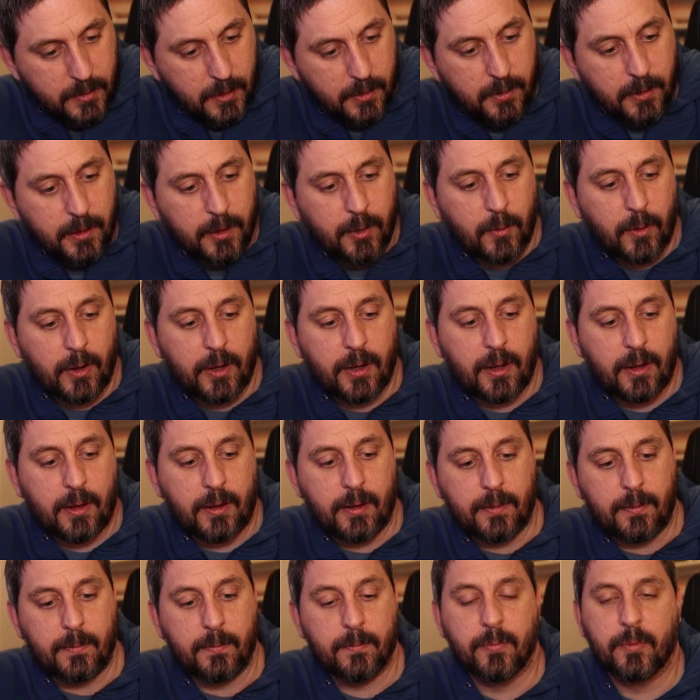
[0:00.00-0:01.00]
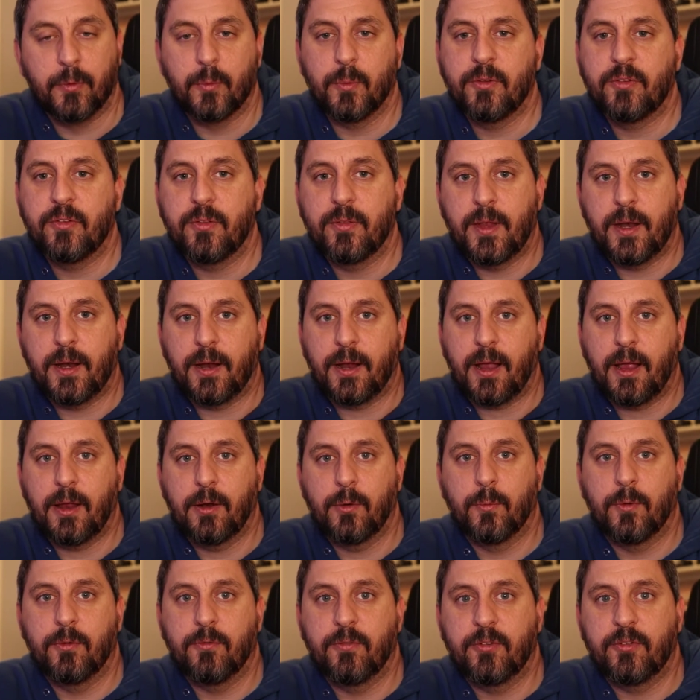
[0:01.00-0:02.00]
anyway, the reason that I kind of
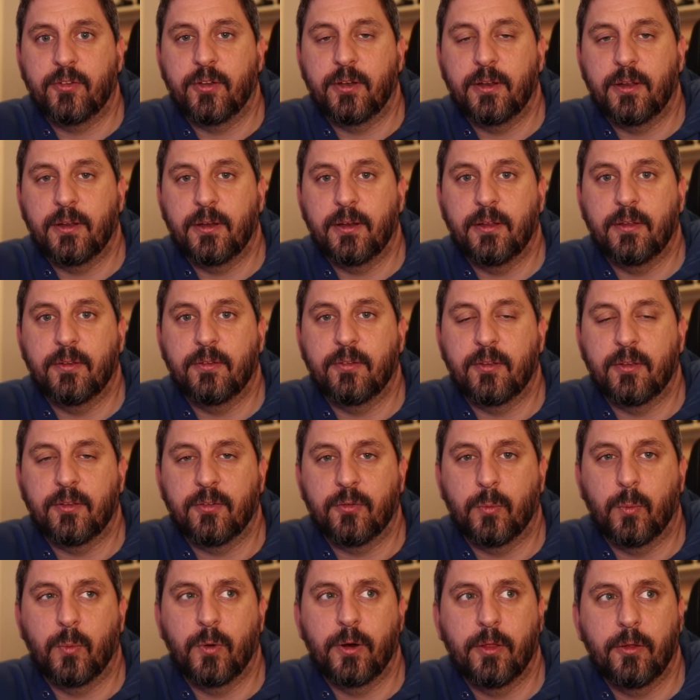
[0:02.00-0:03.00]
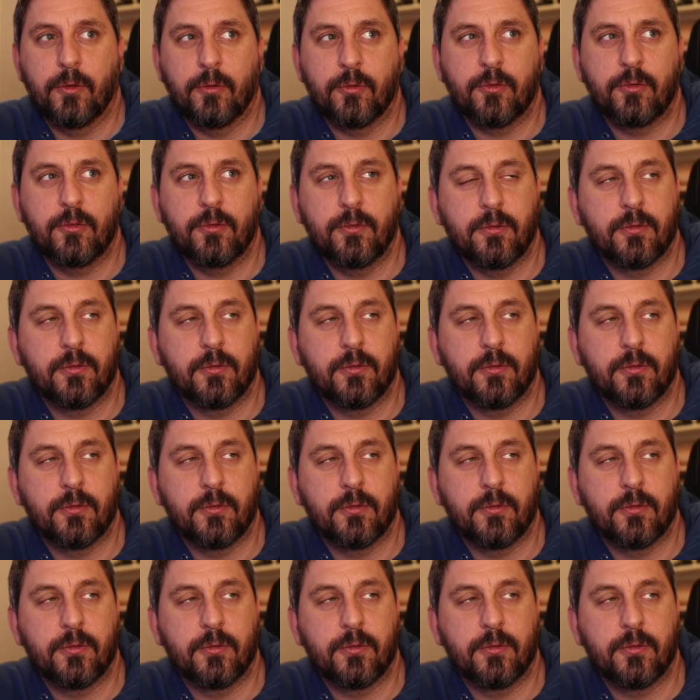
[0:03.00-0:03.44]
revisit it is it's one of those